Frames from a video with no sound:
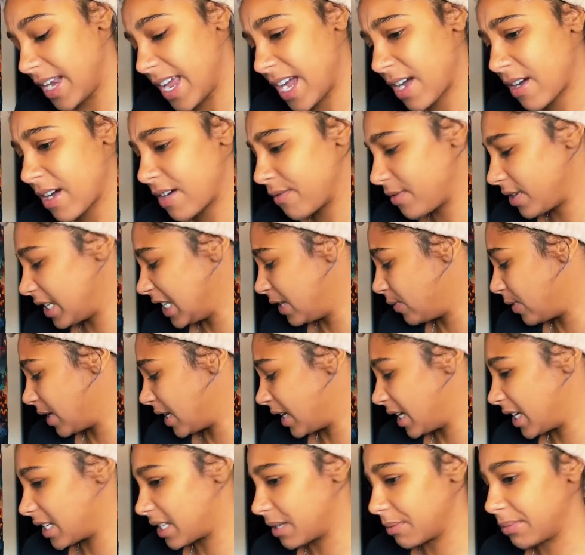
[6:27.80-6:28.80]
now I really
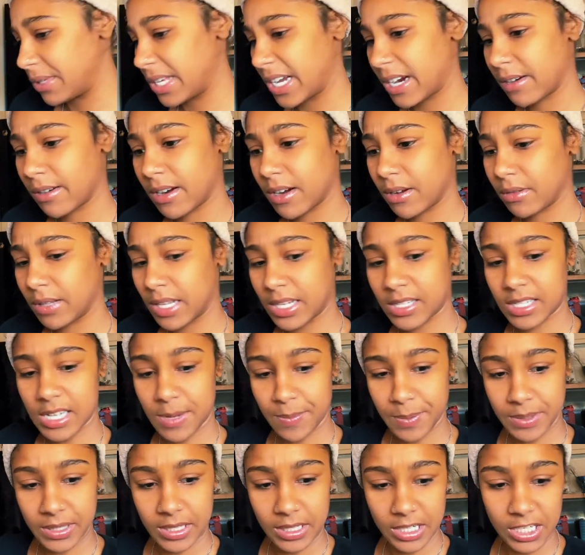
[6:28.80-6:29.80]
want to get some tarot. Let's
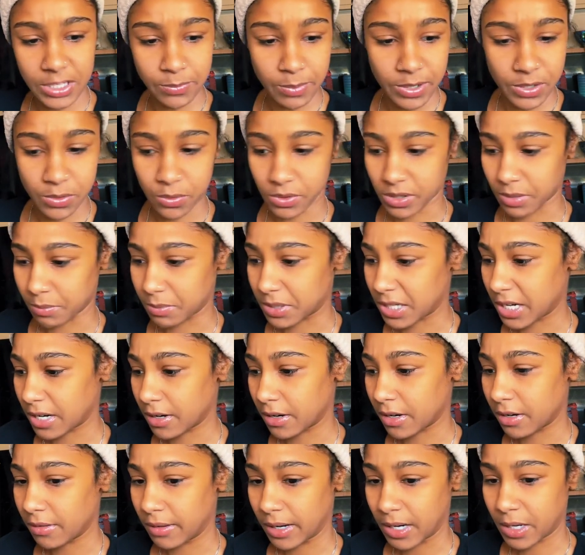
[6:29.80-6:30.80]
step into this bitch with some
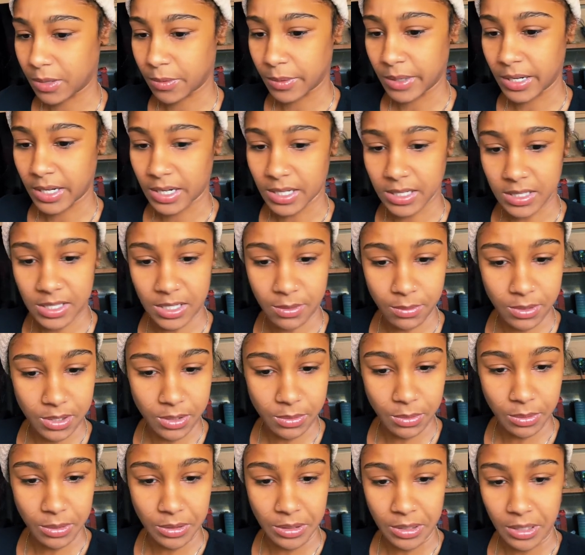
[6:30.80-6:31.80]
tarot right quick and see
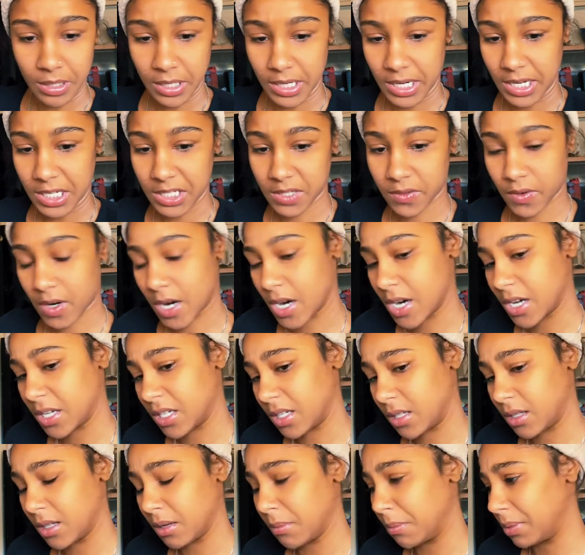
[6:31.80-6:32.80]
what's going on as far
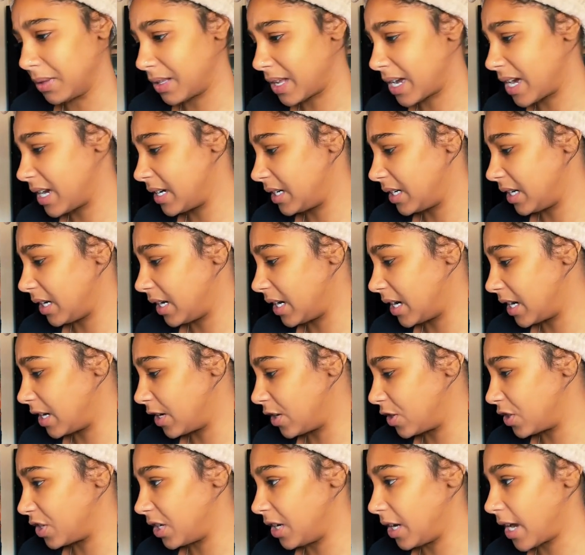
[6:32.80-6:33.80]
as the blinding
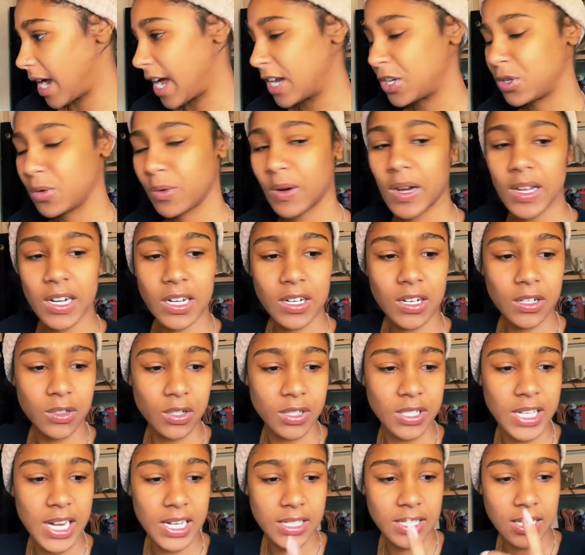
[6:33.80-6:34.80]
energy. I do got
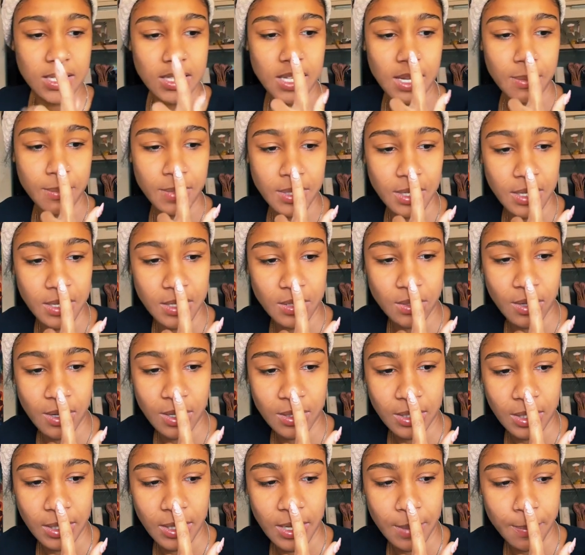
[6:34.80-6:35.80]
another deck that's coming in. It's
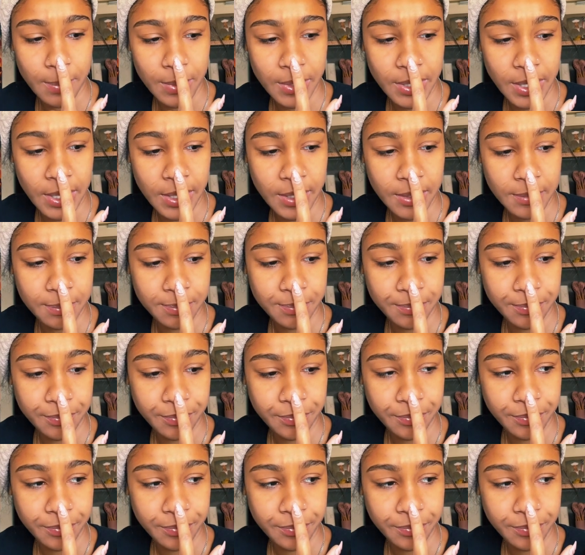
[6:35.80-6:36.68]
called the Kipper deck.